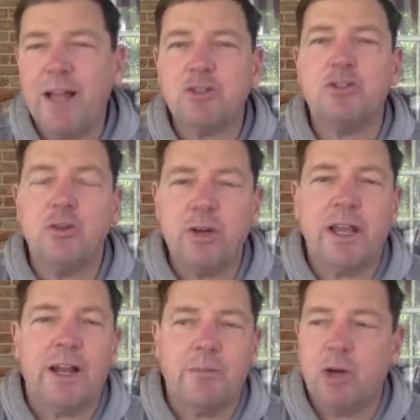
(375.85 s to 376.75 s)
not sure
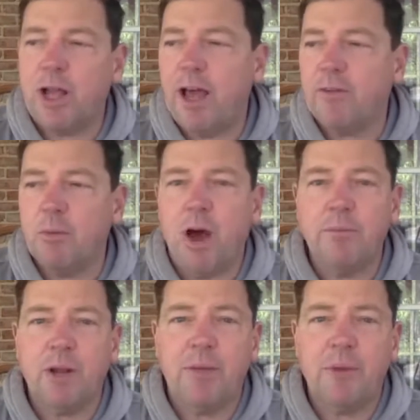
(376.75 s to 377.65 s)
yet I'm going to have him
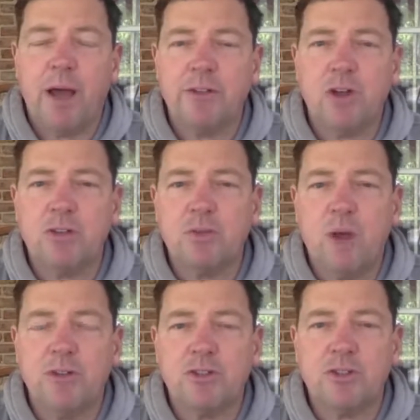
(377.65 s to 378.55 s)
on, but I talked to
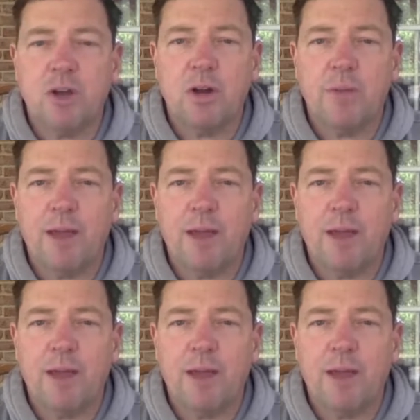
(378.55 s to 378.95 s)
Roger Stone.